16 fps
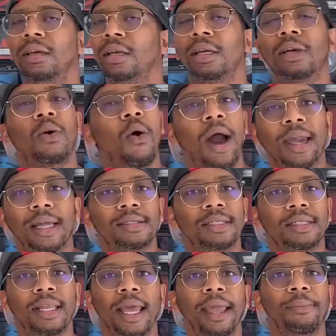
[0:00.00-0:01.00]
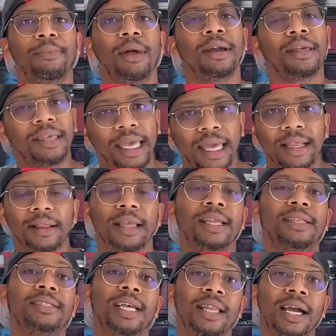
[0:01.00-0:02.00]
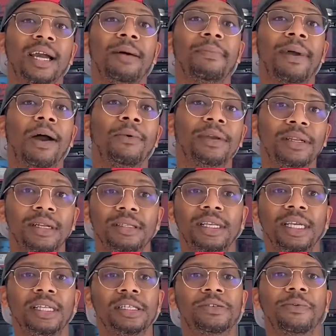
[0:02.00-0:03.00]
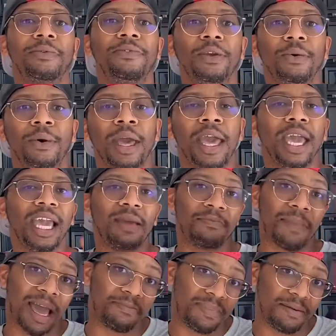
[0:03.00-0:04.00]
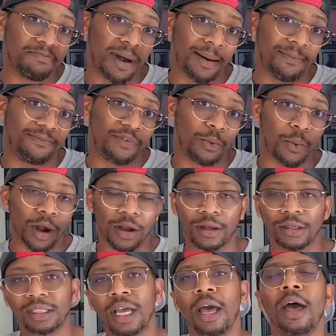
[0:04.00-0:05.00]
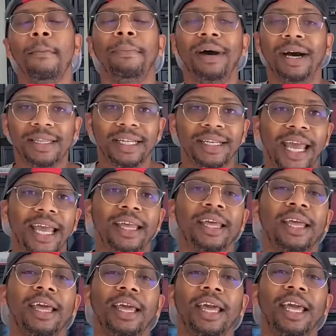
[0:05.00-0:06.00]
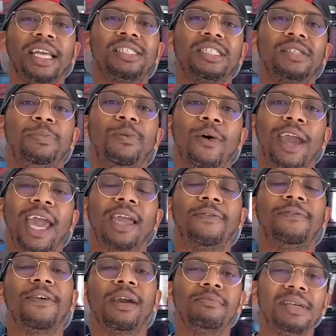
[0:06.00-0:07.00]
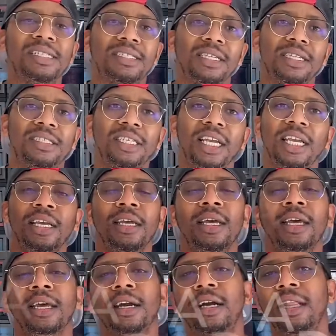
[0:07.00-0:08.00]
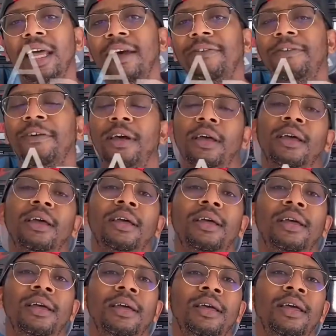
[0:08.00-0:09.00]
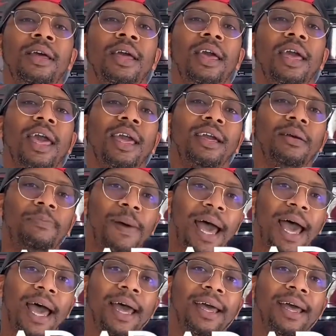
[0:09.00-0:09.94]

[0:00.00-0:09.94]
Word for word: quiet today. Again, until I come out with an Adidas review, he might be mum for words. But other than that, it's your boy Hey Fam Measly G, Cliff, and goodbye